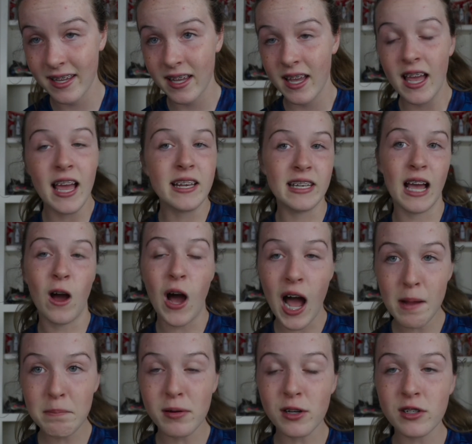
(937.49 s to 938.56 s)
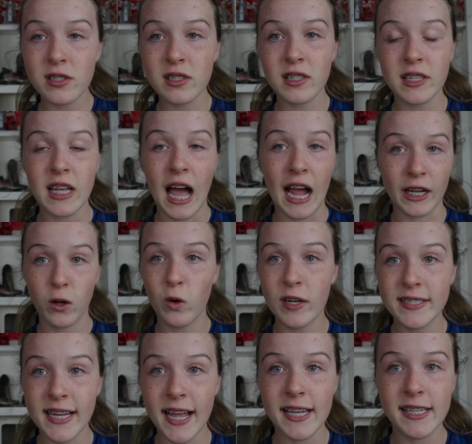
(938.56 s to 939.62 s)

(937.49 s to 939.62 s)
Now, I go on Nike,